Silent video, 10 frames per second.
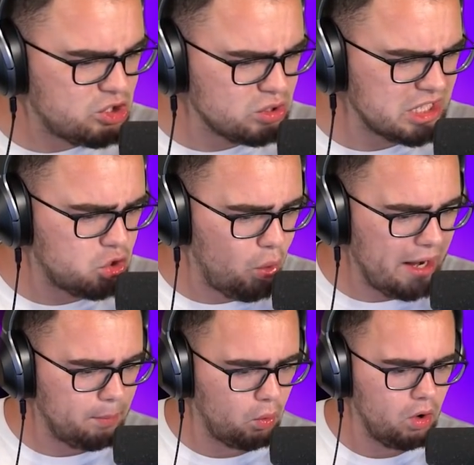This looks
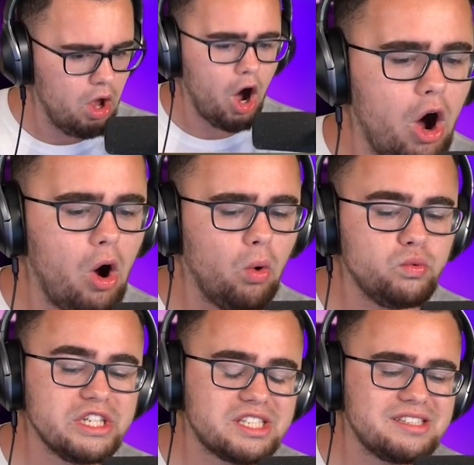incredible. Oh,
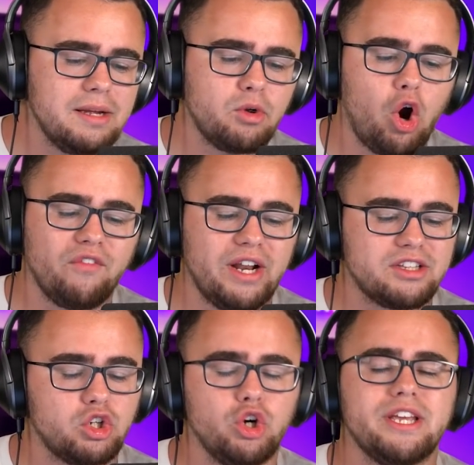this is them carving
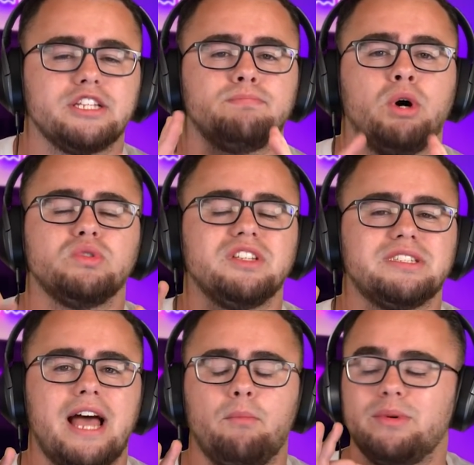out the cookies. Most of
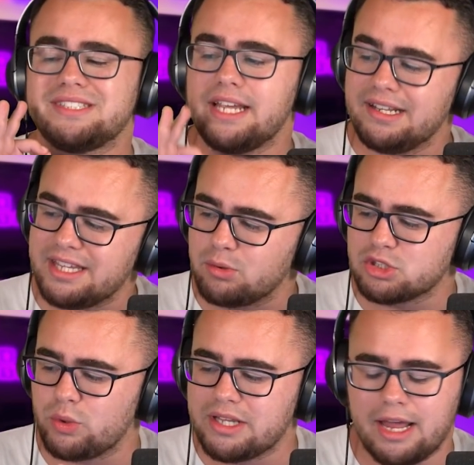the time when we see anything with
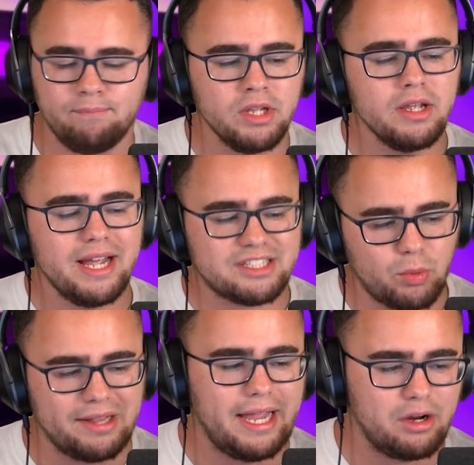Squid Game, it's
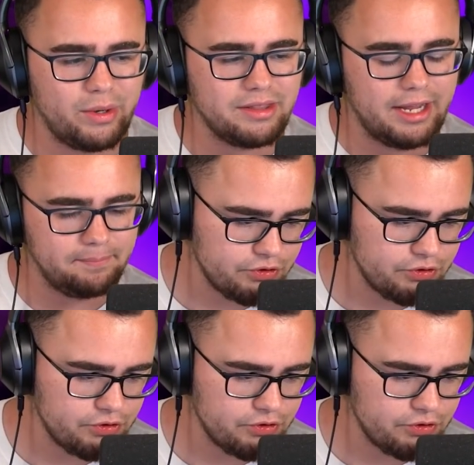red light, green light.